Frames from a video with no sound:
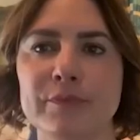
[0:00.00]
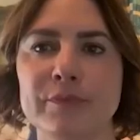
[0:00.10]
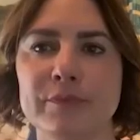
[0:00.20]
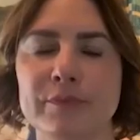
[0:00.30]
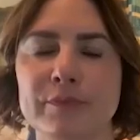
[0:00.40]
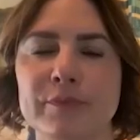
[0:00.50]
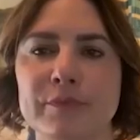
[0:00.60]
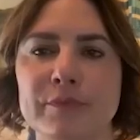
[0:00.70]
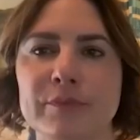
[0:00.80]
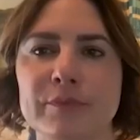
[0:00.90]

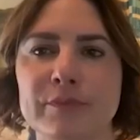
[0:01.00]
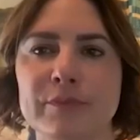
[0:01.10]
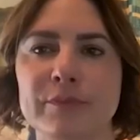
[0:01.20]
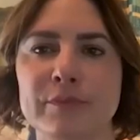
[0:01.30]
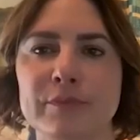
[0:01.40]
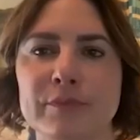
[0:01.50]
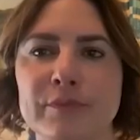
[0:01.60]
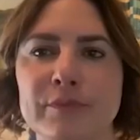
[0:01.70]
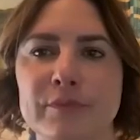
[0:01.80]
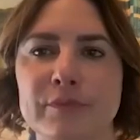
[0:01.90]

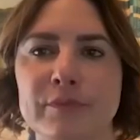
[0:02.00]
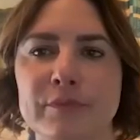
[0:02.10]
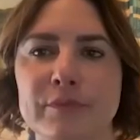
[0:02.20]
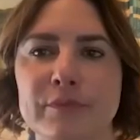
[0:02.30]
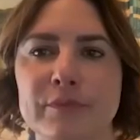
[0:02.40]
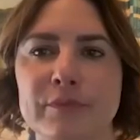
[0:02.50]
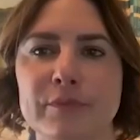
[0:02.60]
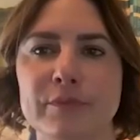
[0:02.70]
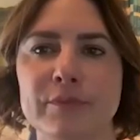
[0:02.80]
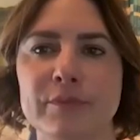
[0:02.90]

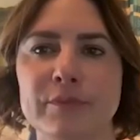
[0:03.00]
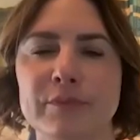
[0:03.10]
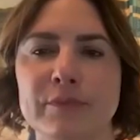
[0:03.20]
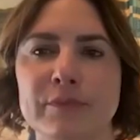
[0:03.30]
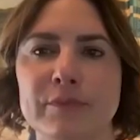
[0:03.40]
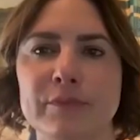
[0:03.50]
The person shown says nothing.